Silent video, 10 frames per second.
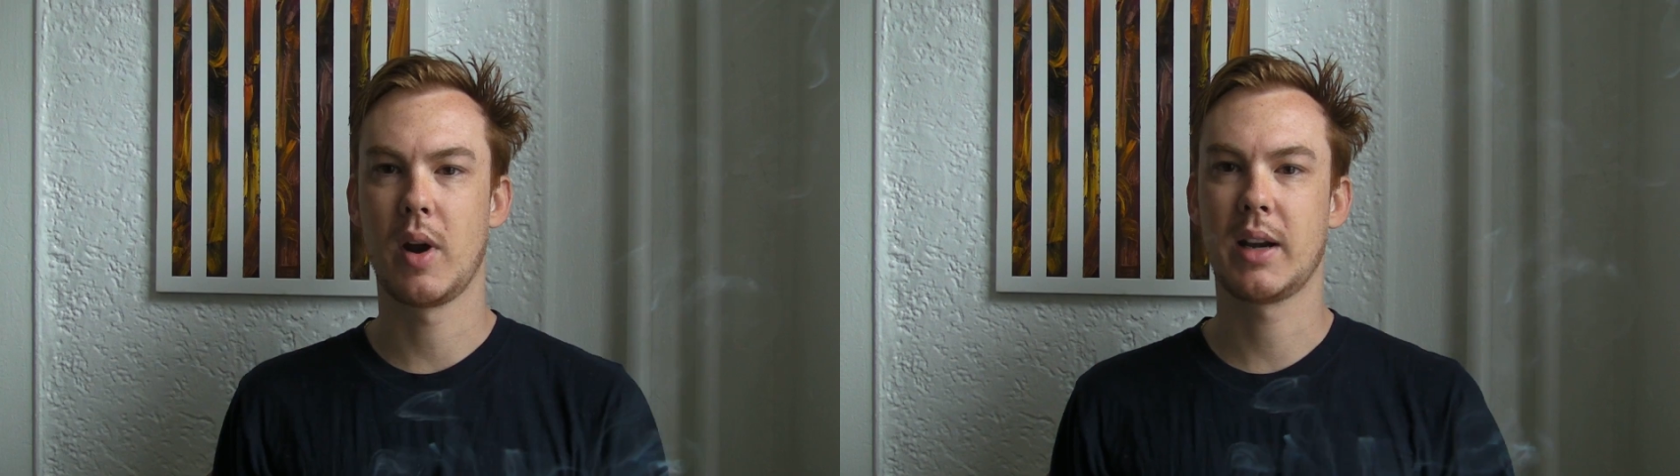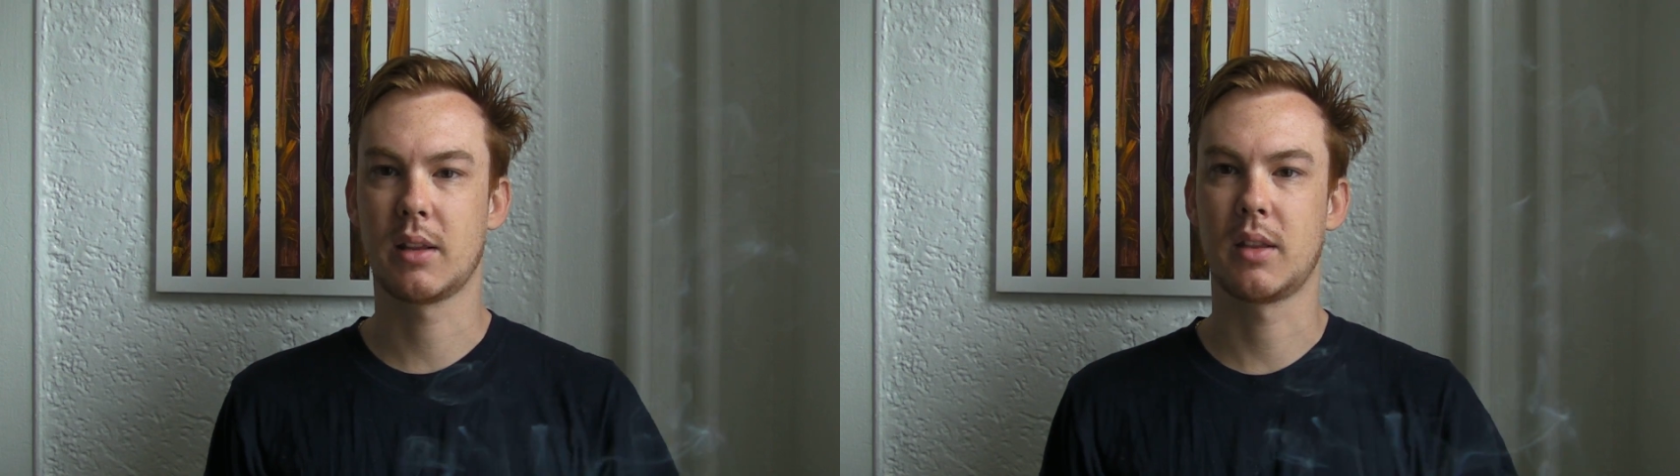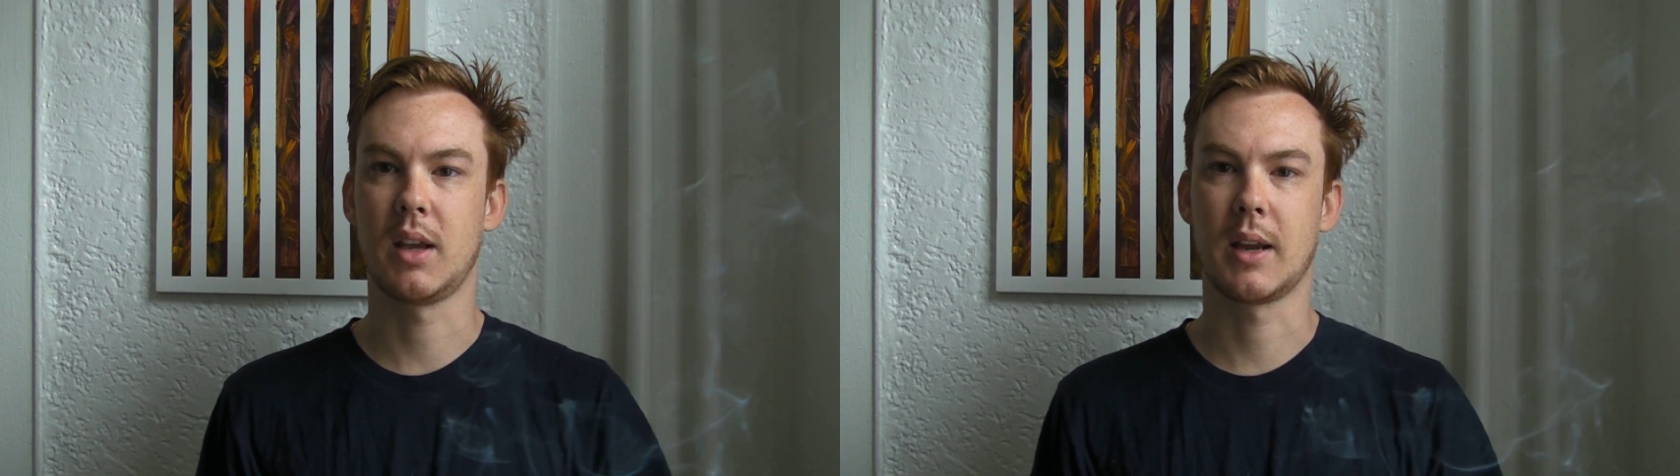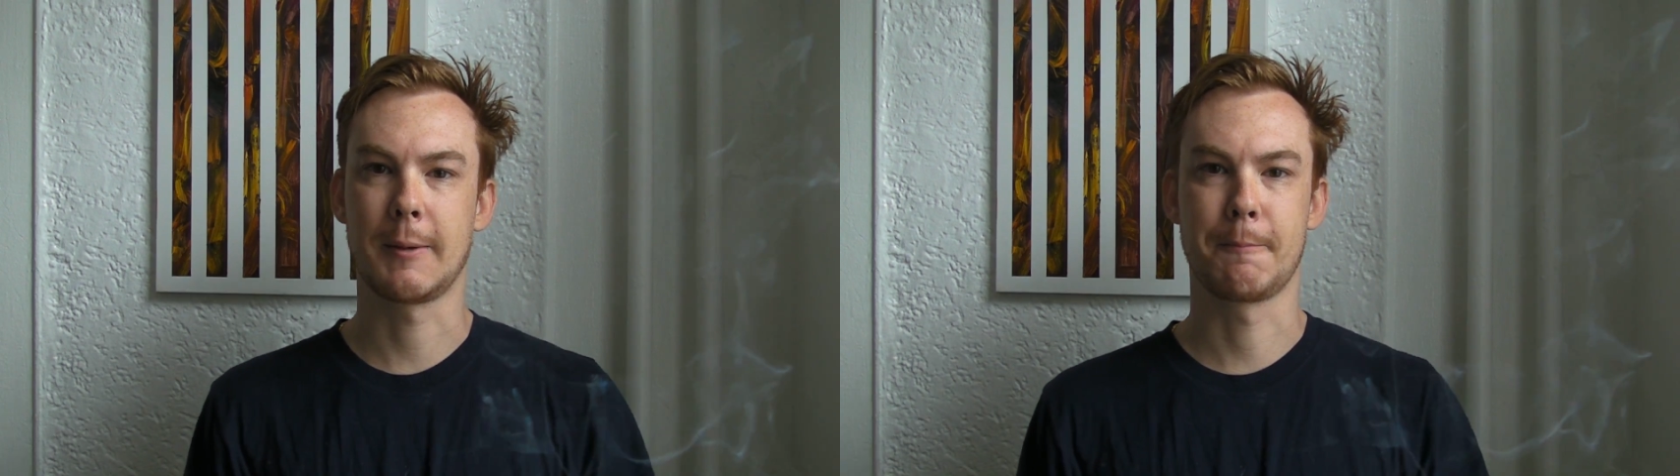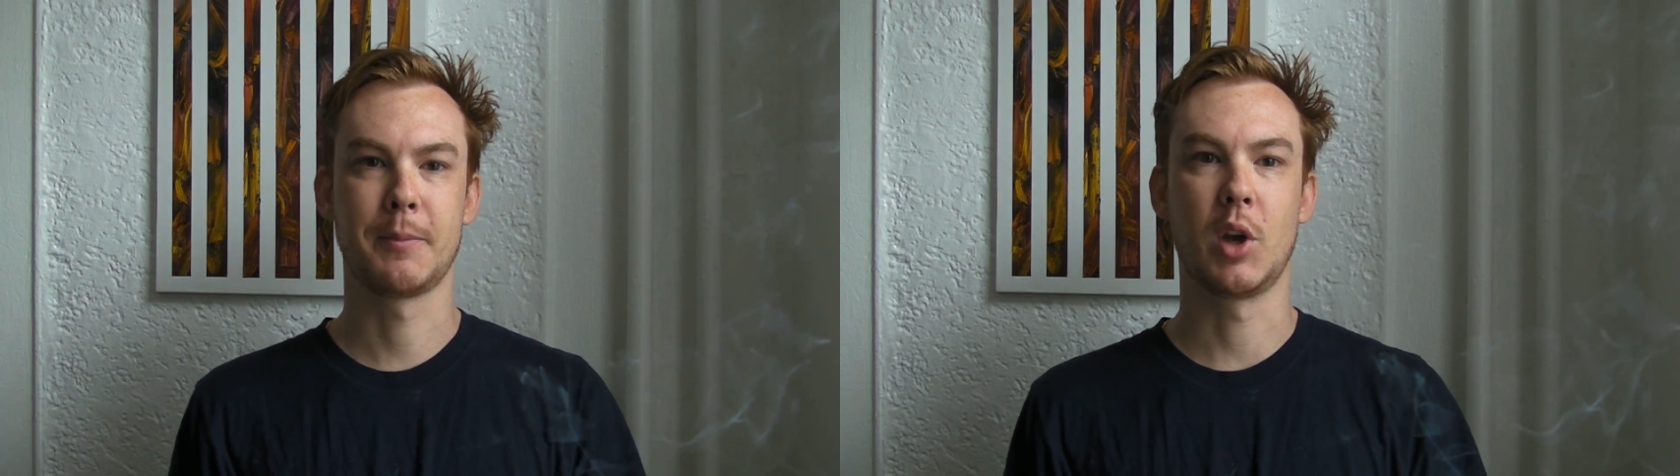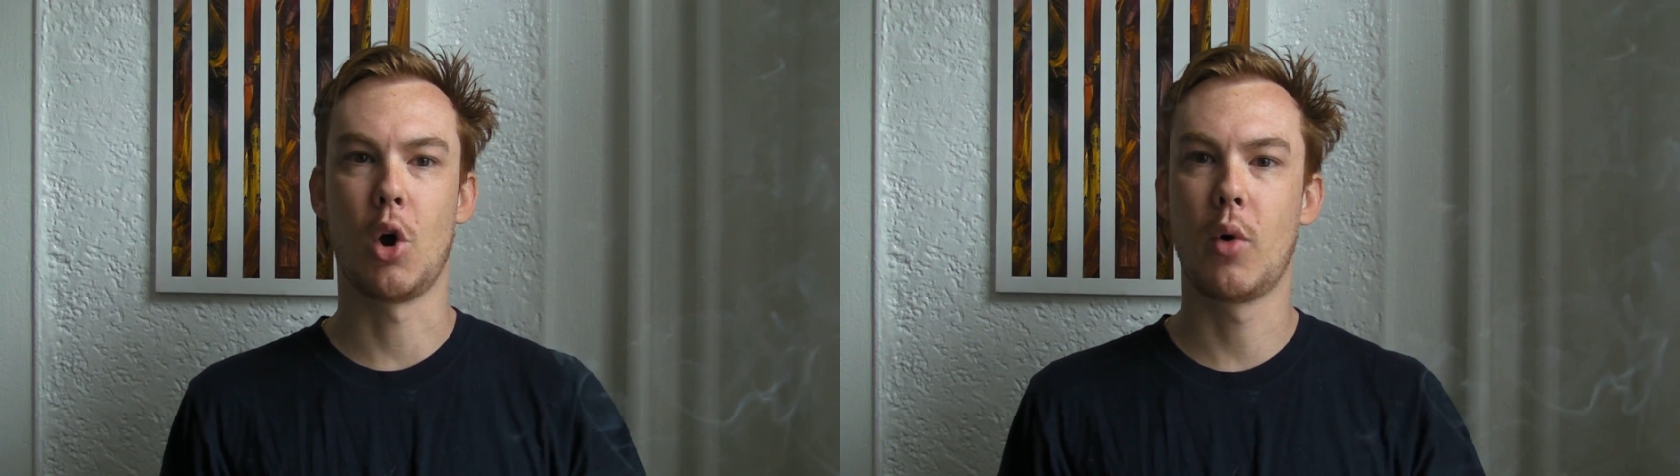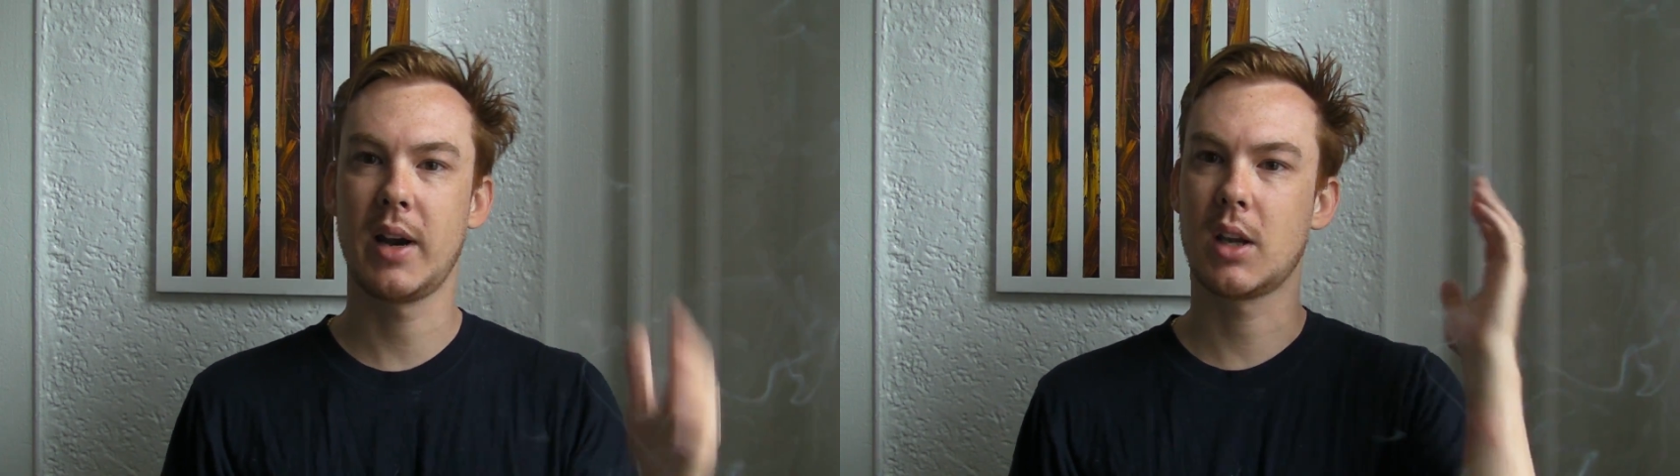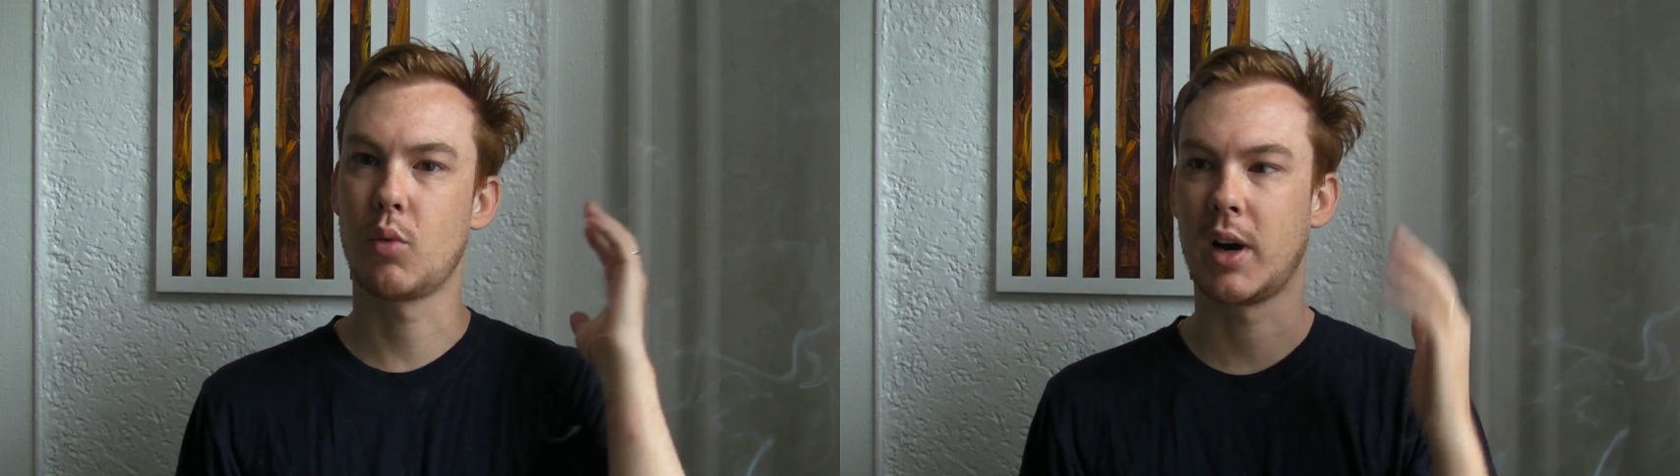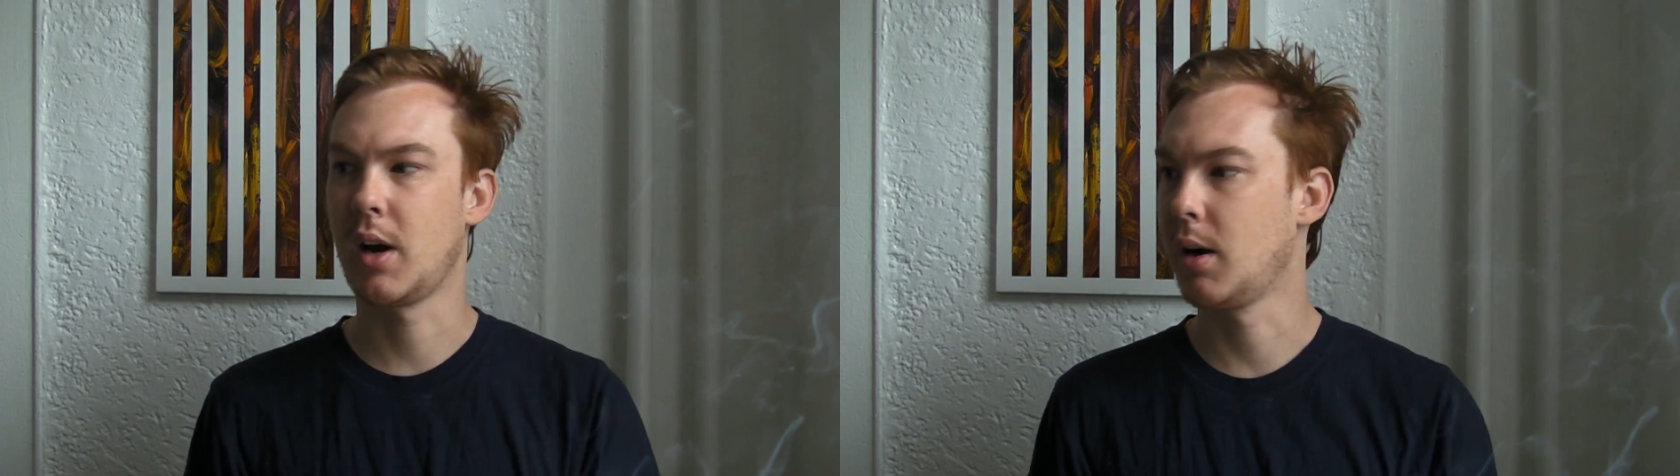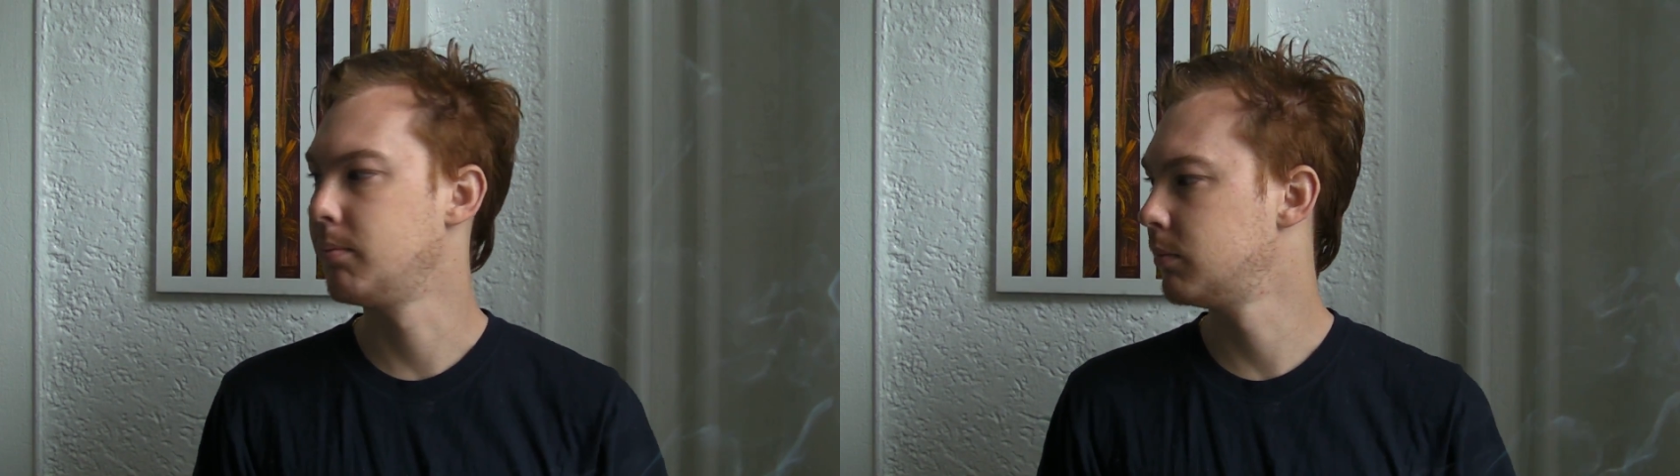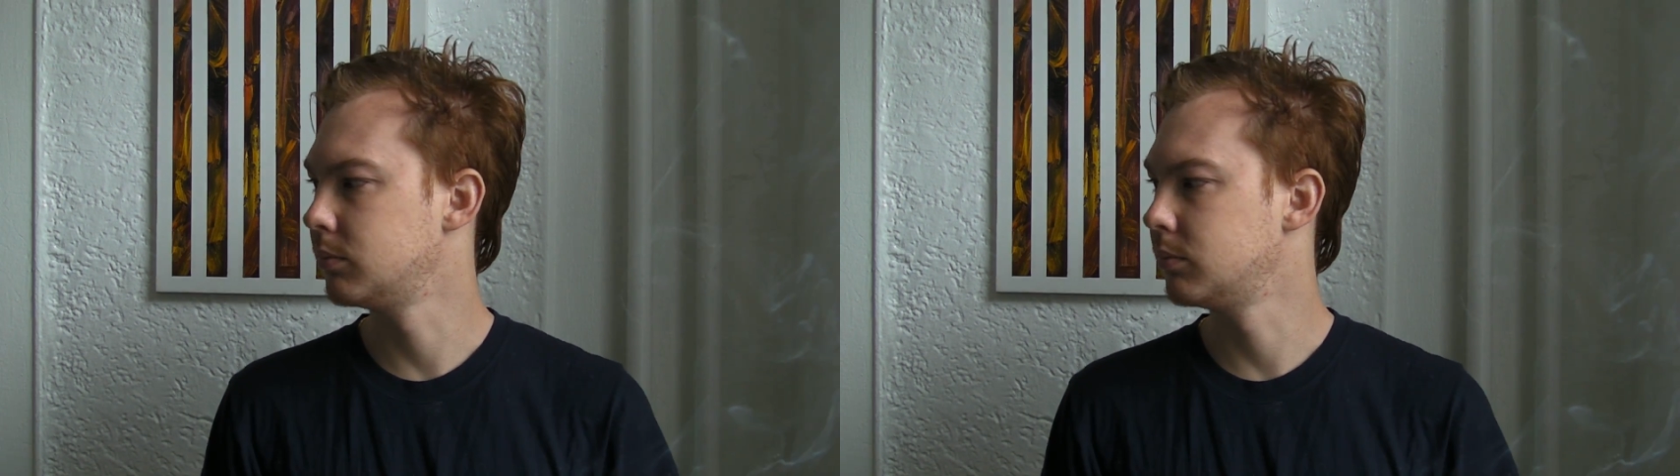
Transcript: anything, go anywhere.